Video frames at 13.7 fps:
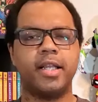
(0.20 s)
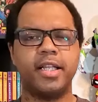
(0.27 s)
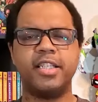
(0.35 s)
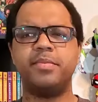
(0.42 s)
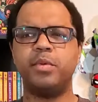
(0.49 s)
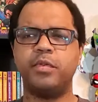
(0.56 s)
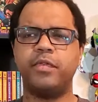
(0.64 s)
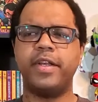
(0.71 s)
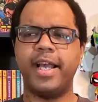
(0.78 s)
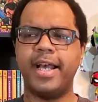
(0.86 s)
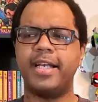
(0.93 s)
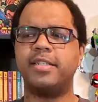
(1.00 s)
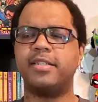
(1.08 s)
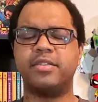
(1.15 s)
This movie
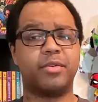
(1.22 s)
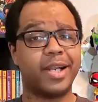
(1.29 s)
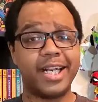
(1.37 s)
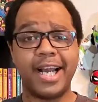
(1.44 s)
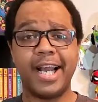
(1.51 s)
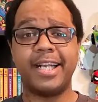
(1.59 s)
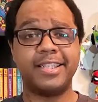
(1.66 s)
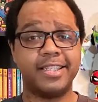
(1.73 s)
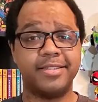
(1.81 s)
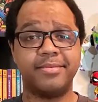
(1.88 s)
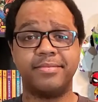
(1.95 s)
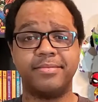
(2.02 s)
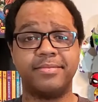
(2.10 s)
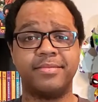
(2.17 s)
has great
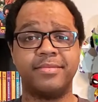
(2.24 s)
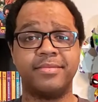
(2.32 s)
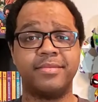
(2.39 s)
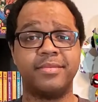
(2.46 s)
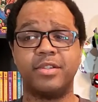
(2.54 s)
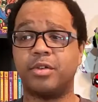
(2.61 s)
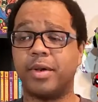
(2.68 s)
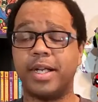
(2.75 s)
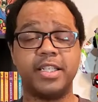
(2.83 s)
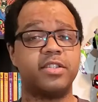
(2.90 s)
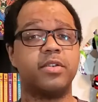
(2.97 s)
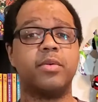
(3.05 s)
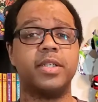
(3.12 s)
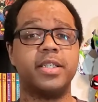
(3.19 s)
acting, great
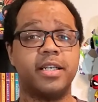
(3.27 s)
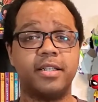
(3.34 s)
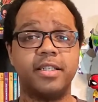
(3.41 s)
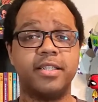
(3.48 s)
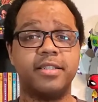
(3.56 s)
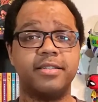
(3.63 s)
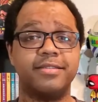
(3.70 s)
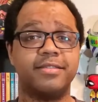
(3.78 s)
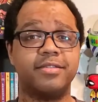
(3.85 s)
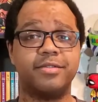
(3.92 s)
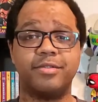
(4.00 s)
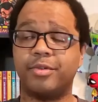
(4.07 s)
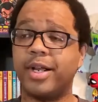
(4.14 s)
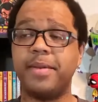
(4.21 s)
storytelling,
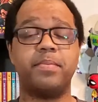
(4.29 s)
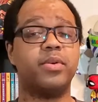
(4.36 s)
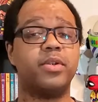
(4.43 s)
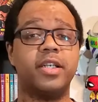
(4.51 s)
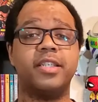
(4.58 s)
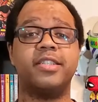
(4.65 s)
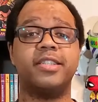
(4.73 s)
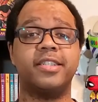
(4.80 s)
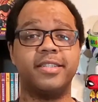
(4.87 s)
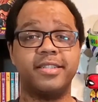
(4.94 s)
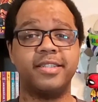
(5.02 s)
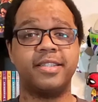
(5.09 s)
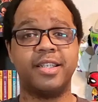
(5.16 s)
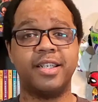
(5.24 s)
great
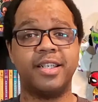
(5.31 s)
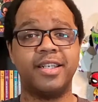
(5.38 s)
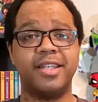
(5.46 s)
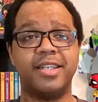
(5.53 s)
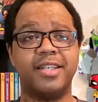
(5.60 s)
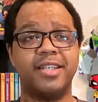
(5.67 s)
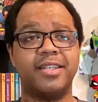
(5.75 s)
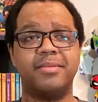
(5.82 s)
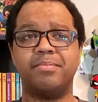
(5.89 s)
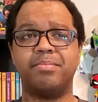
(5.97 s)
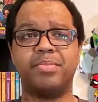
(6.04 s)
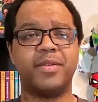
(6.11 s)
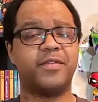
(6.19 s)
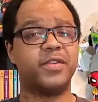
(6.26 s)
production,
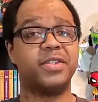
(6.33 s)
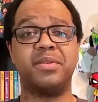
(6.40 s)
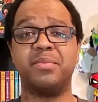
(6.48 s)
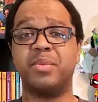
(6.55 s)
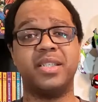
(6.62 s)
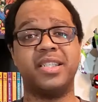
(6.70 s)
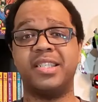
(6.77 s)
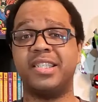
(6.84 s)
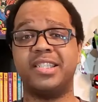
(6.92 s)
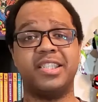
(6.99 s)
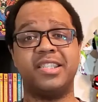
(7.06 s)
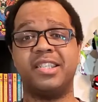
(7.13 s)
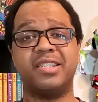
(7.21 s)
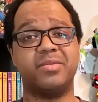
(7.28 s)
but for some reason it
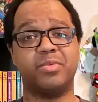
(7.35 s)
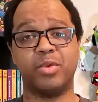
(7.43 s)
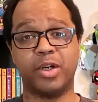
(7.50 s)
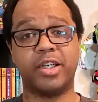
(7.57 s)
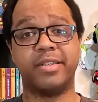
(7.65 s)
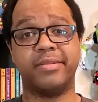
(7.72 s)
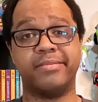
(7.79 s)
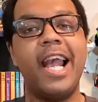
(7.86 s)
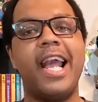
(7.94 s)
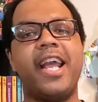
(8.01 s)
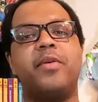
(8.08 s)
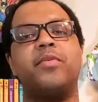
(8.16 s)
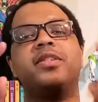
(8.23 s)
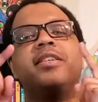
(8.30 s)
just doesn't work.
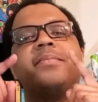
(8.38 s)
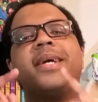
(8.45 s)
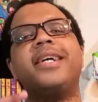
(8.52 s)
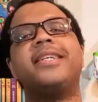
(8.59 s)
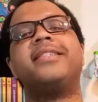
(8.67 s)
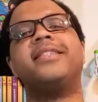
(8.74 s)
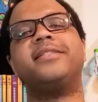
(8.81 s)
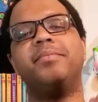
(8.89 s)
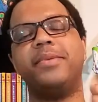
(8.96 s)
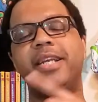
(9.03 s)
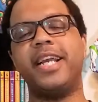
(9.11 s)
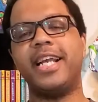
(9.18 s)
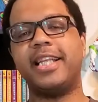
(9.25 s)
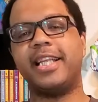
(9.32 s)
Hey, what's up guys? It's
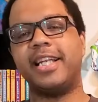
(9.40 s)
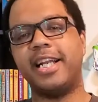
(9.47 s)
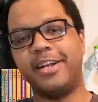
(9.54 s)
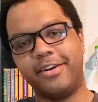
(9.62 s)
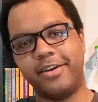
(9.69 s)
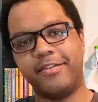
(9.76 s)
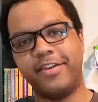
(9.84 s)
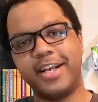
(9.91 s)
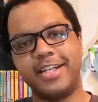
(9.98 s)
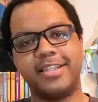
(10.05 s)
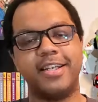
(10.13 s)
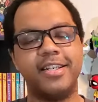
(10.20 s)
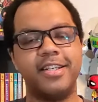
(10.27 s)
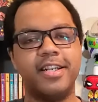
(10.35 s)
me, Anthony, here to give you guys
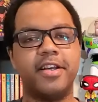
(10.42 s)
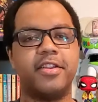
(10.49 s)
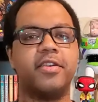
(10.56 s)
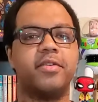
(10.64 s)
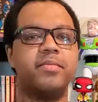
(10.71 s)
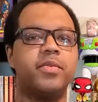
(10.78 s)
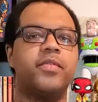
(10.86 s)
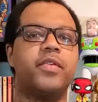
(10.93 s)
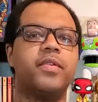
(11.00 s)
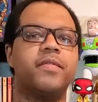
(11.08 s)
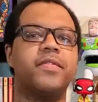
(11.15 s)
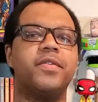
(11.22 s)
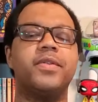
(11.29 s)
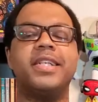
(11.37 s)
another movie
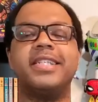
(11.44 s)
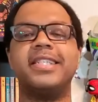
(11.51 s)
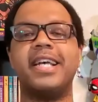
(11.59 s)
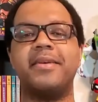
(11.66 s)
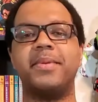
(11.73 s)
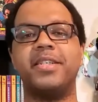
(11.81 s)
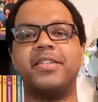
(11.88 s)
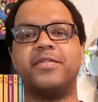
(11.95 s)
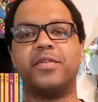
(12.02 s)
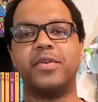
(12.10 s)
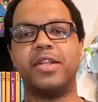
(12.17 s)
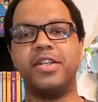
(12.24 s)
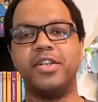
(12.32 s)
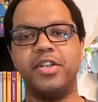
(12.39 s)
review. This time it is for
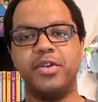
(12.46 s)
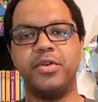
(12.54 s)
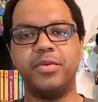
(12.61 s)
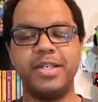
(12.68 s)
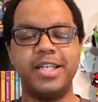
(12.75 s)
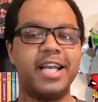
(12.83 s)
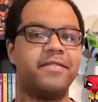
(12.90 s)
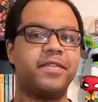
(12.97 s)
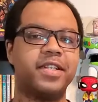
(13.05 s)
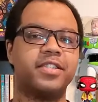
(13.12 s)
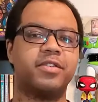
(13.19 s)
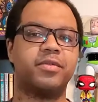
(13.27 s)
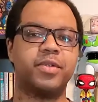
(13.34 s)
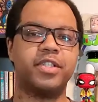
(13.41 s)
the new
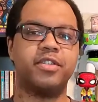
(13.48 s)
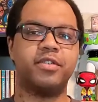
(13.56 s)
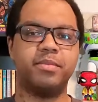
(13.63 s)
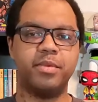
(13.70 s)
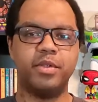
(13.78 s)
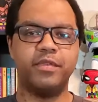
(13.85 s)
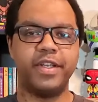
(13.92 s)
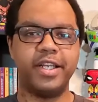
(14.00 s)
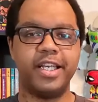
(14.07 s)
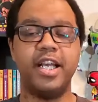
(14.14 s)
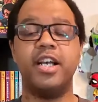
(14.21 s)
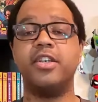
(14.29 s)
Netflix original movie,